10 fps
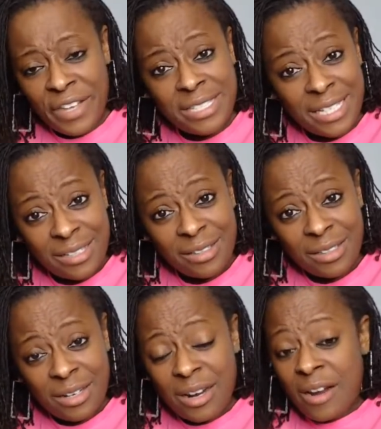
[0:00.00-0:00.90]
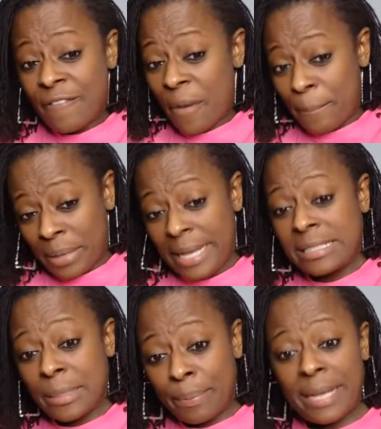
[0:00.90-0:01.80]
visit from
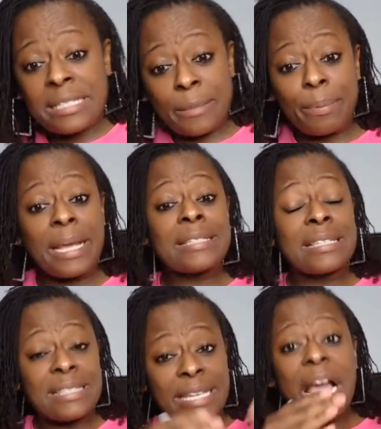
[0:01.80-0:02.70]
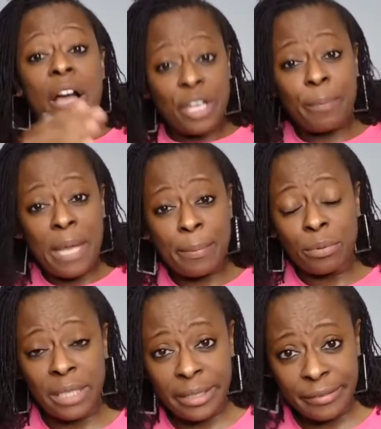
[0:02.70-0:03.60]
place to place to place to see how your
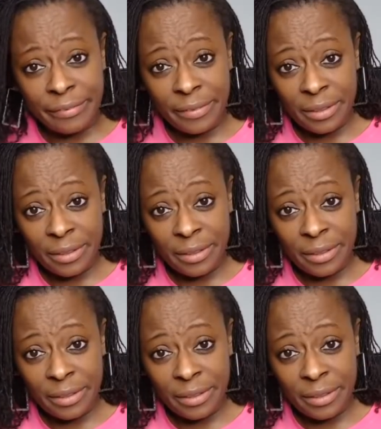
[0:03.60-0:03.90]
people live?